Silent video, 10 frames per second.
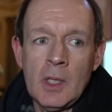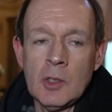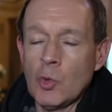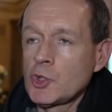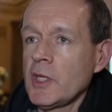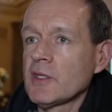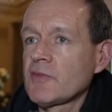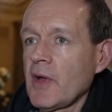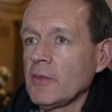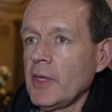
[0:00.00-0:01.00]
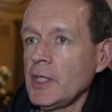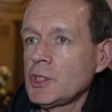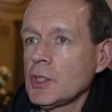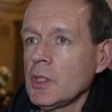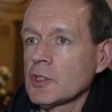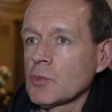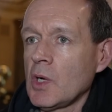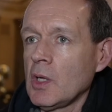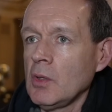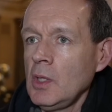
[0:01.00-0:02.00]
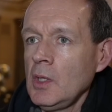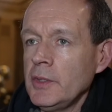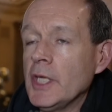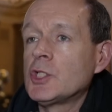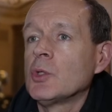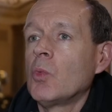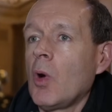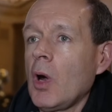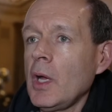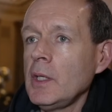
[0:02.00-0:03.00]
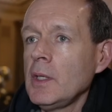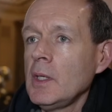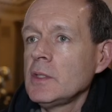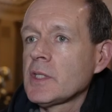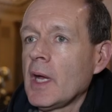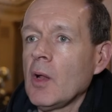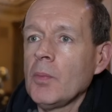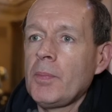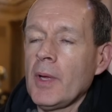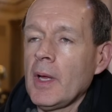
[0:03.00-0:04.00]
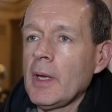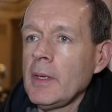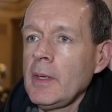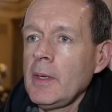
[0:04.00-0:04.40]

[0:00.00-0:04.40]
launching this foundation as well nationwide to help uh,